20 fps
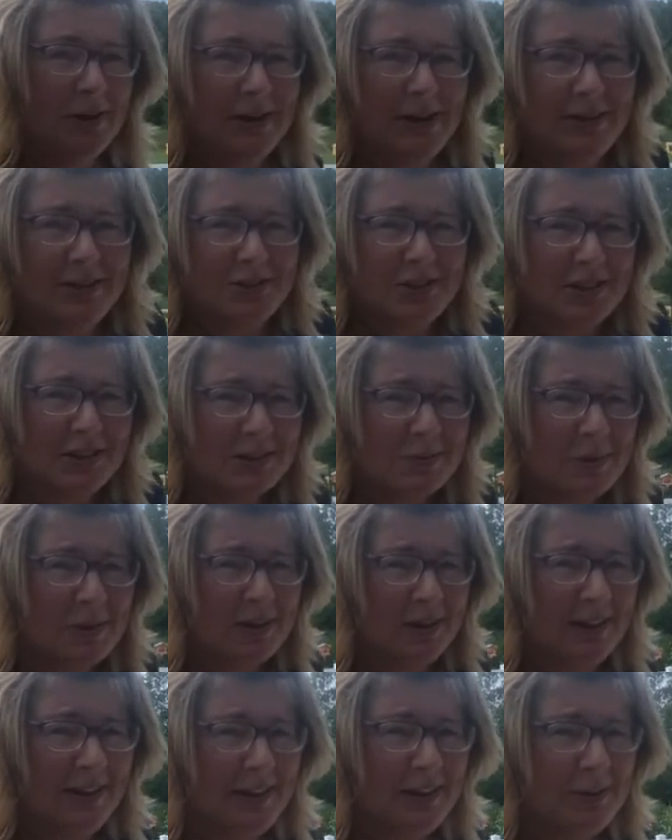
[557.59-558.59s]
and I just
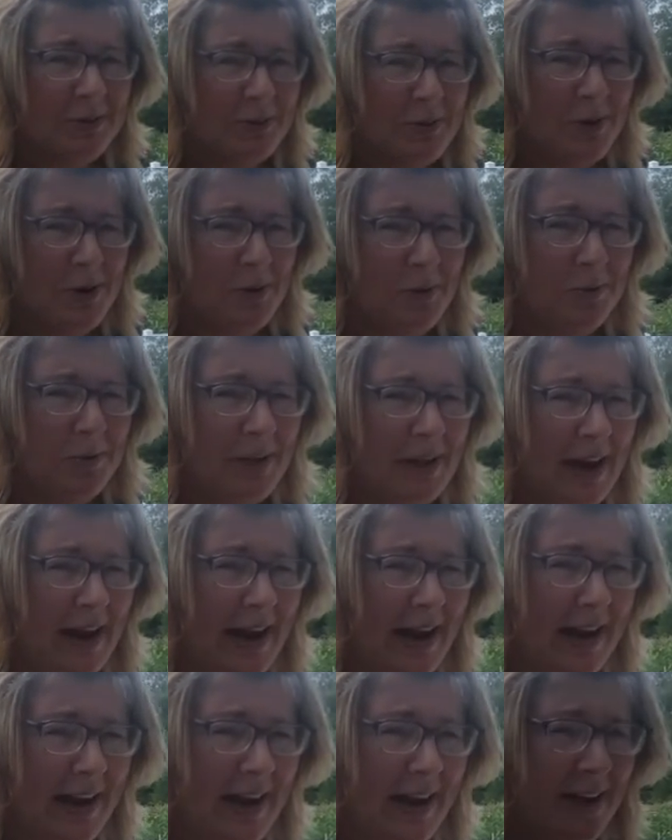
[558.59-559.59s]
wanna let you know that
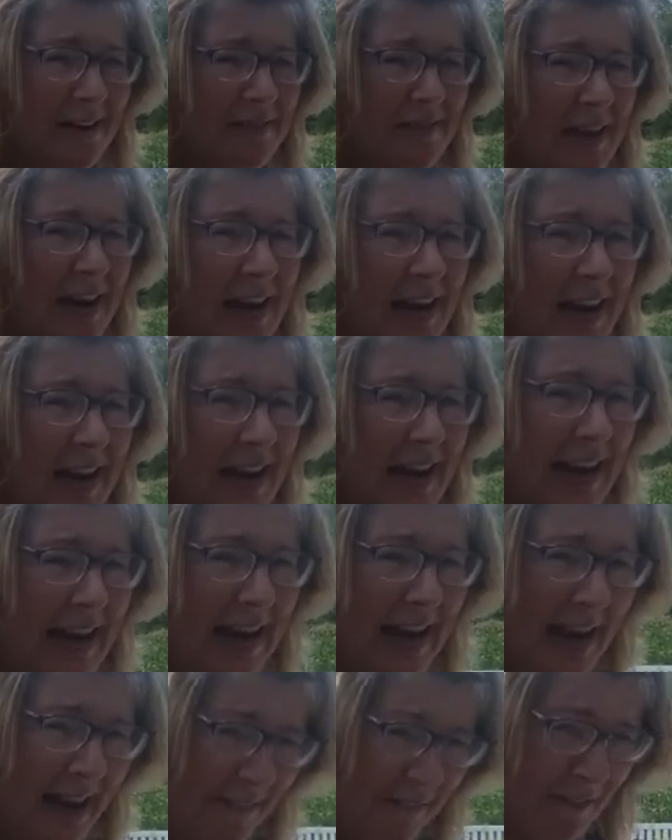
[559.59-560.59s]
I have
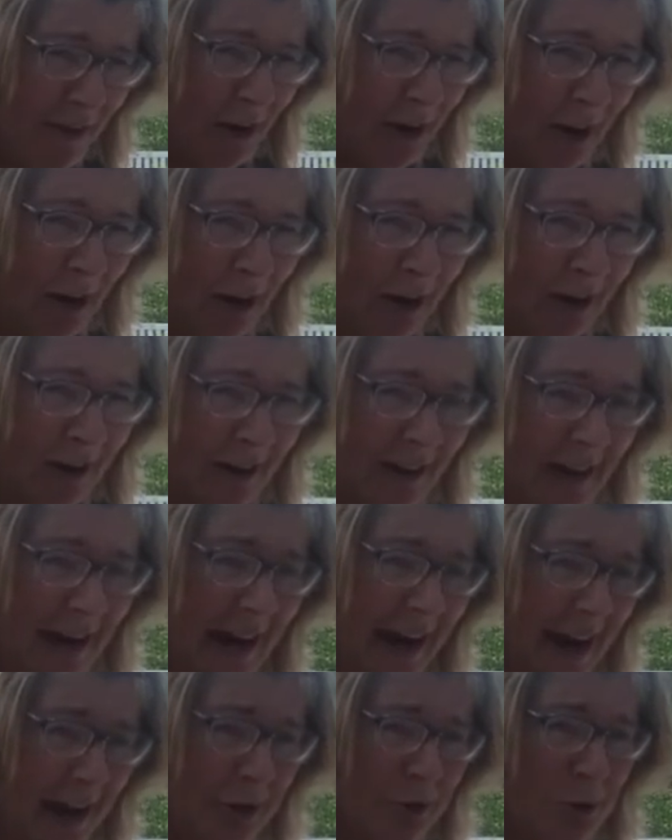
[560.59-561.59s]
never
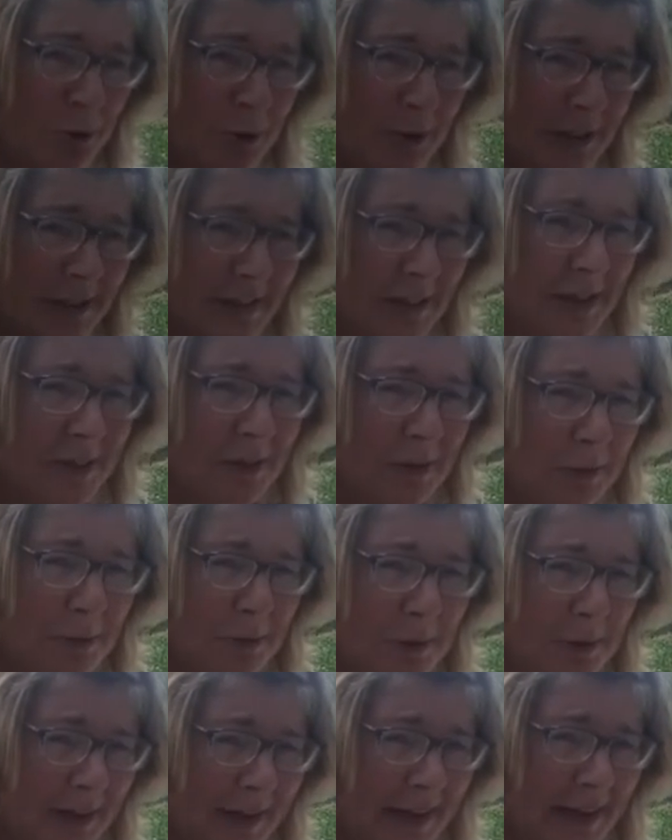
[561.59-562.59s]
actually done the
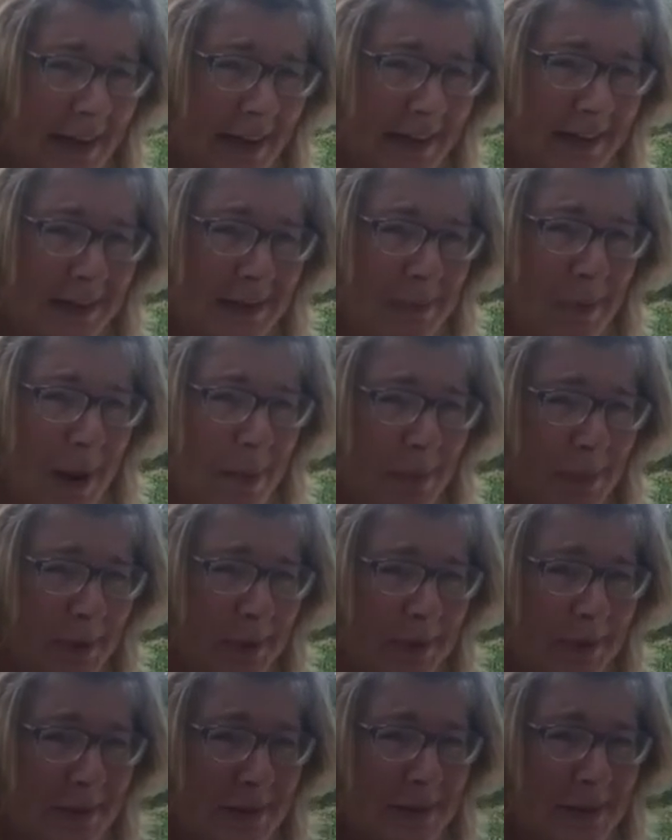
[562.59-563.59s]
grilling on these
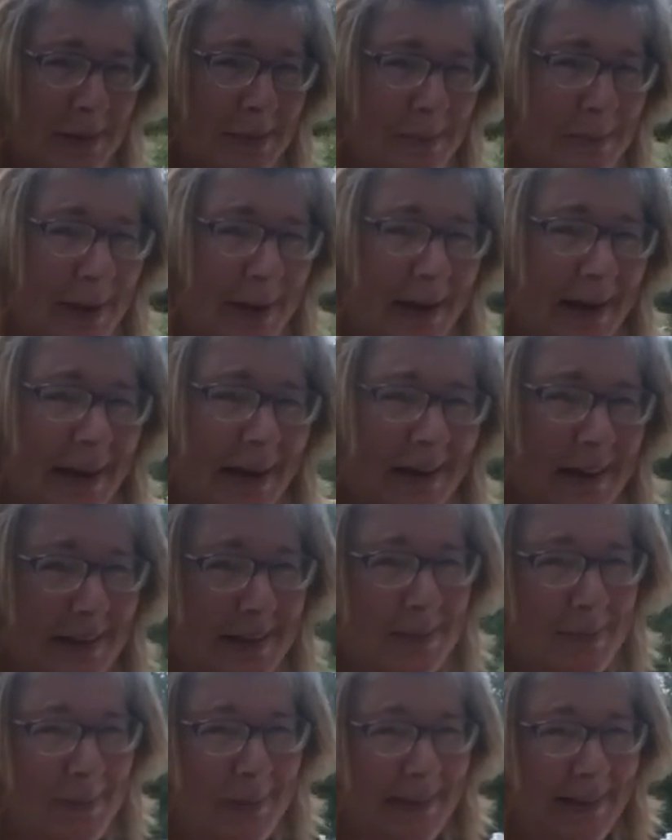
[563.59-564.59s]
peppers. My
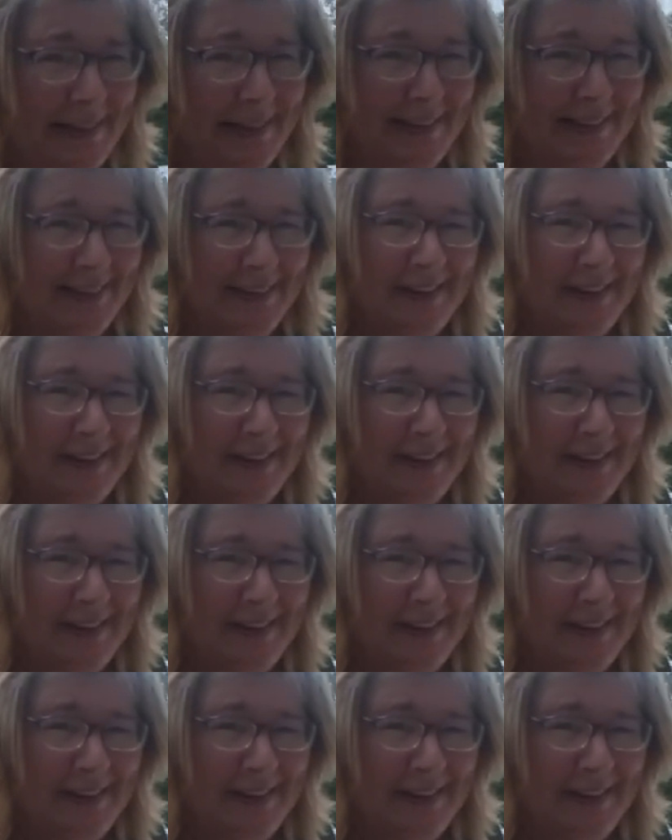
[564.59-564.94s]
husband